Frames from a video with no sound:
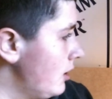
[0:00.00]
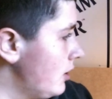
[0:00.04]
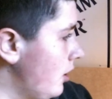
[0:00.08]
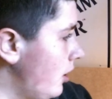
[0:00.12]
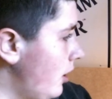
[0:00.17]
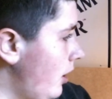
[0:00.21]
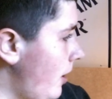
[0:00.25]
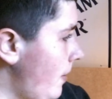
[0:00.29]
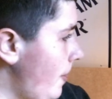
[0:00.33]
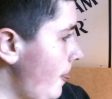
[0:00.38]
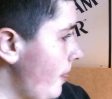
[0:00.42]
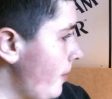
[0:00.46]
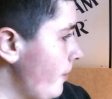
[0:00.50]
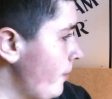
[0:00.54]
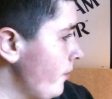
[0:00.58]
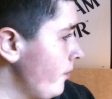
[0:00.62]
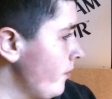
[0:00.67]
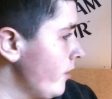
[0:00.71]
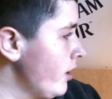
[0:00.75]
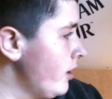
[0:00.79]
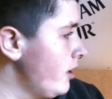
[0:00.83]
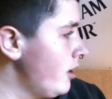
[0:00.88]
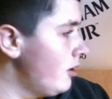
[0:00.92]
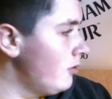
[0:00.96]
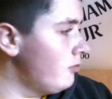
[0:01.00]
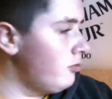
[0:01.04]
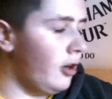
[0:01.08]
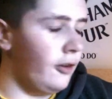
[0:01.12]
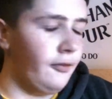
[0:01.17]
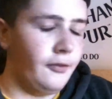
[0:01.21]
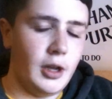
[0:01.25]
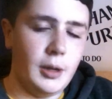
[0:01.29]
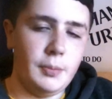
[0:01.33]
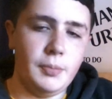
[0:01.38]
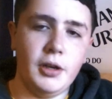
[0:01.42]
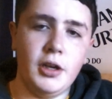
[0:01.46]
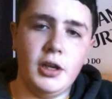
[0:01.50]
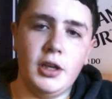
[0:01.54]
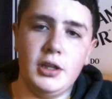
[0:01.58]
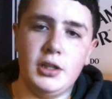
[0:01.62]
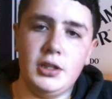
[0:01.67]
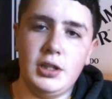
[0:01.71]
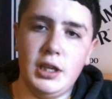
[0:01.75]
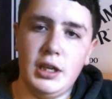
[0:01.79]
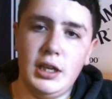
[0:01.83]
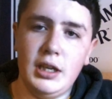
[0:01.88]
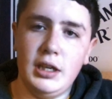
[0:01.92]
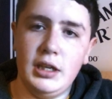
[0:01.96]
So, um, Ron Van
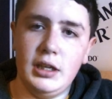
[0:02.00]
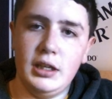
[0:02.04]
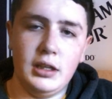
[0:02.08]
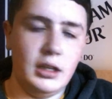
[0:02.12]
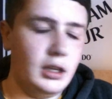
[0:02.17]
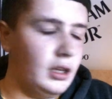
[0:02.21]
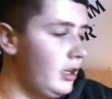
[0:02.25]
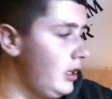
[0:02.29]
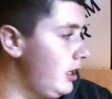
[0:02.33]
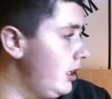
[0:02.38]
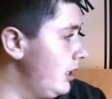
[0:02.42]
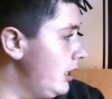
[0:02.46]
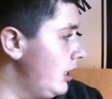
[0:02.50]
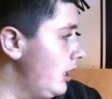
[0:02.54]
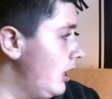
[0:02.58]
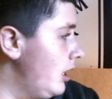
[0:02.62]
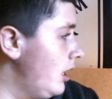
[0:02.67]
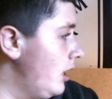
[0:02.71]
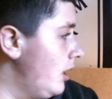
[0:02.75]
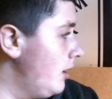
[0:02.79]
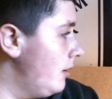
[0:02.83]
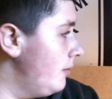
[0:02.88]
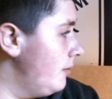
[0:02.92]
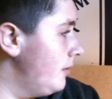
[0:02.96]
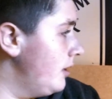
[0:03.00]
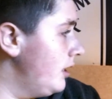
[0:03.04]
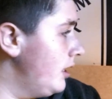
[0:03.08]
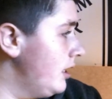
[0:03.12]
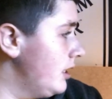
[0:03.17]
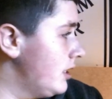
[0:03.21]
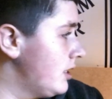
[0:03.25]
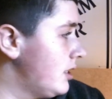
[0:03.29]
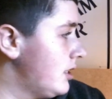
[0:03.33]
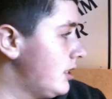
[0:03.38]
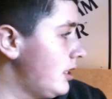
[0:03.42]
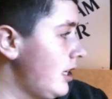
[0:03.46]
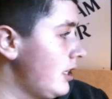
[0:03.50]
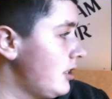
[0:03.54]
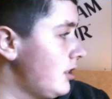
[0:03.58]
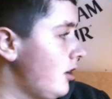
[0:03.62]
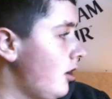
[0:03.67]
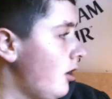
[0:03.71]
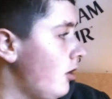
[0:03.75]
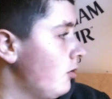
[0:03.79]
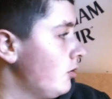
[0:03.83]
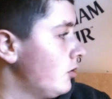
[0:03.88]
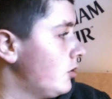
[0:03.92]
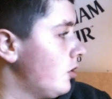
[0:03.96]
Persie um, is set to
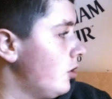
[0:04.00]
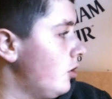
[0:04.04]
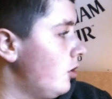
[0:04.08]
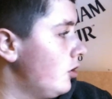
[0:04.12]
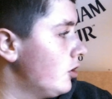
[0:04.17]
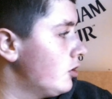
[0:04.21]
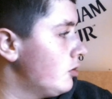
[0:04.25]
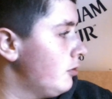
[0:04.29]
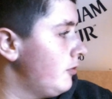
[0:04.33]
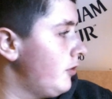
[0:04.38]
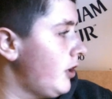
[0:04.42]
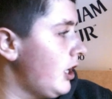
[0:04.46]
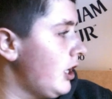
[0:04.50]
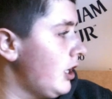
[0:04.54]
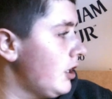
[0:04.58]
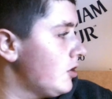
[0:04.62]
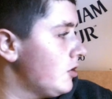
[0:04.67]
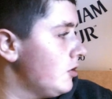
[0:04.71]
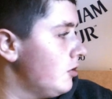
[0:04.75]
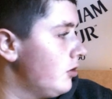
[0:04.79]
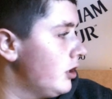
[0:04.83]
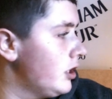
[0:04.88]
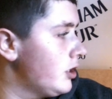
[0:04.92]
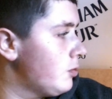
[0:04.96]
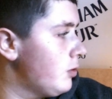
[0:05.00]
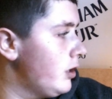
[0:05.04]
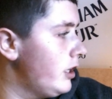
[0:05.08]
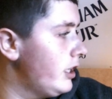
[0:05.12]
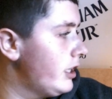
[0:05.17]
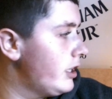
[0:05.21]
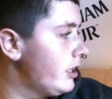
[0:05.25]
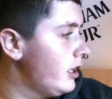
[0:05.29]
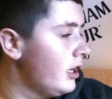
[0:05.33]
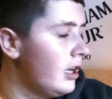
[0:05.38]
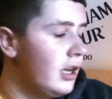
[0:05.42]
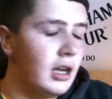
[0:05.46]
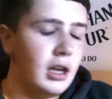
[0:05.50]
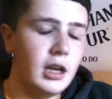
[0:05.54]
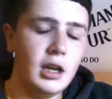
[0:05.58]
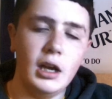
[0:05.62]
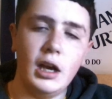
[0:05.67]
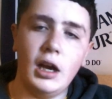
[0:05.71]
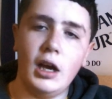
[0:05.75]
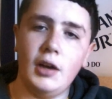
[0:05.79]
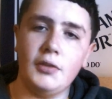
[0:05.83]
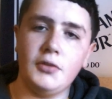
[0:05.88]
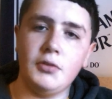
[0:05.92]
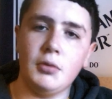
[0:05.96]
hold talks with Arsenal this week
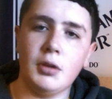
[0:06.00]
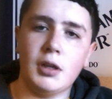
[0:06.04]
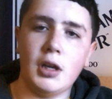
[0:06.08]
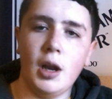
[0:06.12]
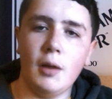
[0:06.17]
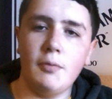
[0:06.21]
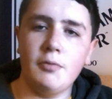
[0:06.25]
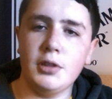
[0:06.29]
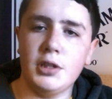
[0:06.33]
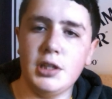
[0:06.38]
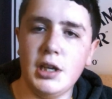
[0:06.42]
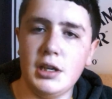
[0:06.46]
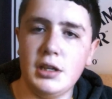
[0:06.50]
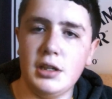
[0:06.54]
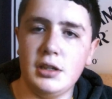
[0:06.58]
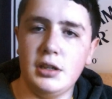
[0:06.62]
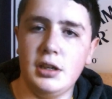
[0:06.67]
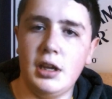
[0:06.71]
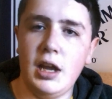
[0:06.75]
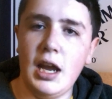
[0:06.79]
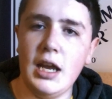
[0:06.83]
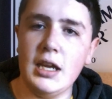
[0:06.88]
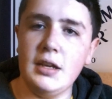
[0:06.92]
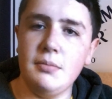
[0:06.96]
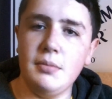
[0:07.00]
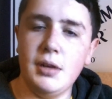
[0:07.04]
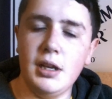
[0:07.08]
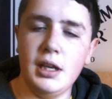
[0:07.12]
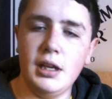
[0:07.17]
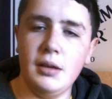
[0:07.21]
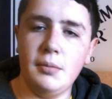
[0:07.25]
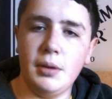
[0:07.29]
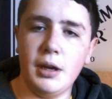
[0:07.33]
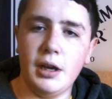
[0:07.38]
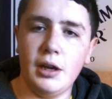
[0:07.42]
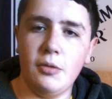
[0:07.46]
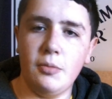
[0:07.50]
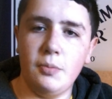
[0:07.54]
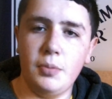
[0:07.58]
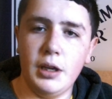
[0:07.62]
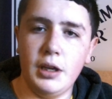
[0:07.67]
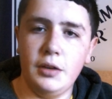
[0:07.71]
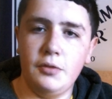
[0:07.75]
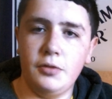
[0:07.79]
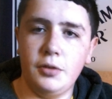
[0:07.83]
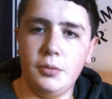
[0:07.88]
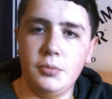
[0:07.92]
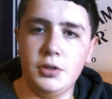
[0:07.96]
after a club rejected an £8 million
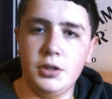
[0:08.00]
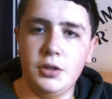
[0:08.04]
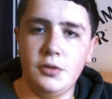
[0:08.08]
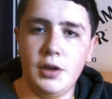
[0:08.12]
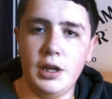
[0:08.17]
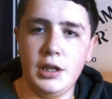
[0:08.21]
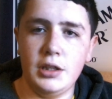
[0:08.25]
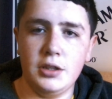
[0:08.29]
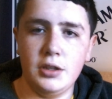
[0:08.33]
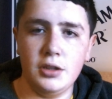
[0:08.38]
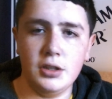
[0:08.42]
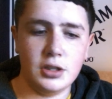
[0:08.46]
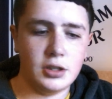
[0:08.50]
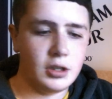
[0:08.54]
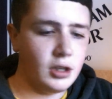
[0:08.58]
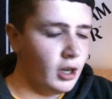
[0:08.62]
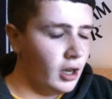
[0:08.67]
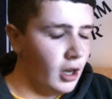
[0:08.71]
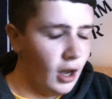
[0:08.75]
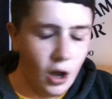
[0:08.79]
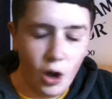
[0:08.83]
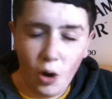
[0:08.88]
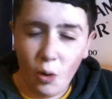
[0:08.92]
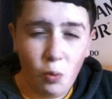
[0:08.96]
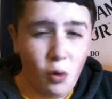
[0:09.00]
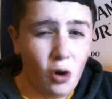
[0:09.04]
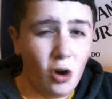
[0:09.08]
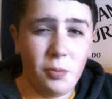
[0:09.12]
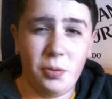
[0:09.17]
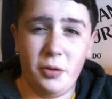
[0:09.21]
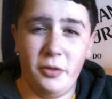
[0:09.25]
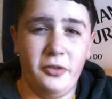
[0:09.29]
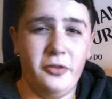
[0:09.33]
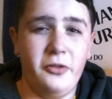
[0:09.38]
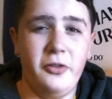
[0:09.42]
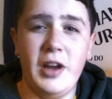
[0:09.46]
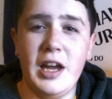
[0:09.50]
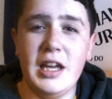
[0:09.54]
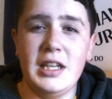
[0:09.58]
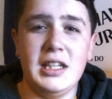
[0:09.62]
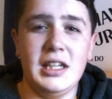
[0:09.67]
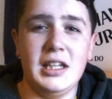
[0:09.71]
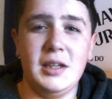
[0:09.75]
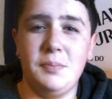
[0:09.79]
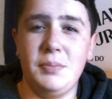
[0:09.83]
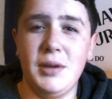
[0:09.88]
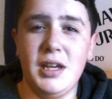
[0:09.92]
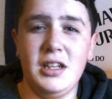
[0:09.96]
bid from Juventus. What a
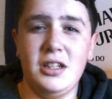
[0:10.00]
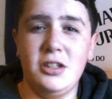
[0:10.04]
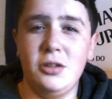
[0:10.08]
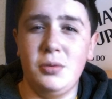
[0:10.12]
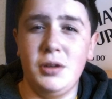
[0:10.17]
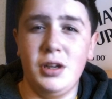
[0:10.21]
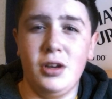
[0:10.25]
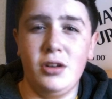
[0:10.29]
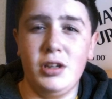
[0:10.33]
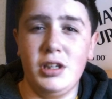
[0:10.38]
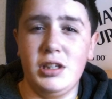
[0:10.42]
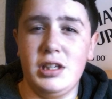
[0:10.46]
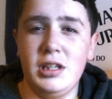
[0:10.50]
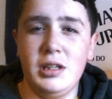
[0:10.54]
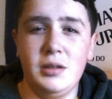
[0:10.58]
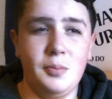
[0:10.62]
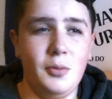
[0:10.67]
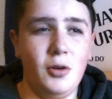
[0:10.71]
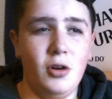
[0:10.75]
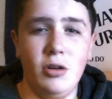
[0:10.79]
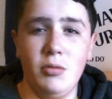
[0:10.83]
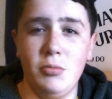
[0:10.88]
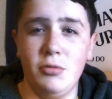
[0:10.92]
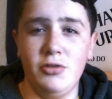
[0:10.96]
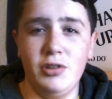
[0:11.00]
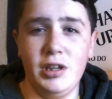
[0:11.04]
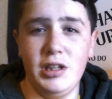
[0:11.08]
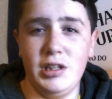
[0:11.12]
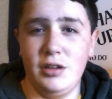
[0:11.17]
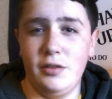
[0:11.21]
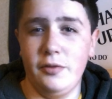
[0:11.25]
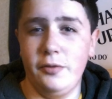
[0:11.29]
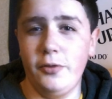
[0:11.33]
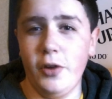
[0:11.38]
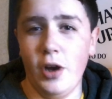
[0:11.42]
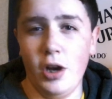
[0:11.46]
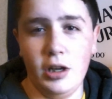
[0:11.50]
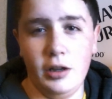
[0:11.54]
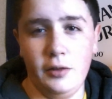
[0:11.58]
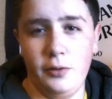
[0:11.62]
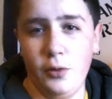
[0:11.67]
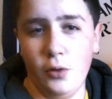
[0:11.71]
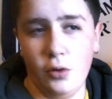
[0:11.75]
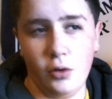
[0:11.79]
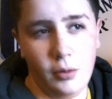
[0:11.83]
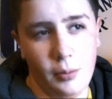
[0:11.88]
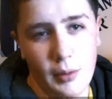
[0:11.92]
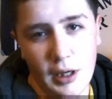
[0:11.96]
pathetic bid, to be honest. He's more in the region of 30
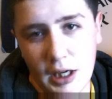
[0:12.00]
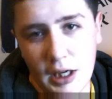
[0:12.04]
40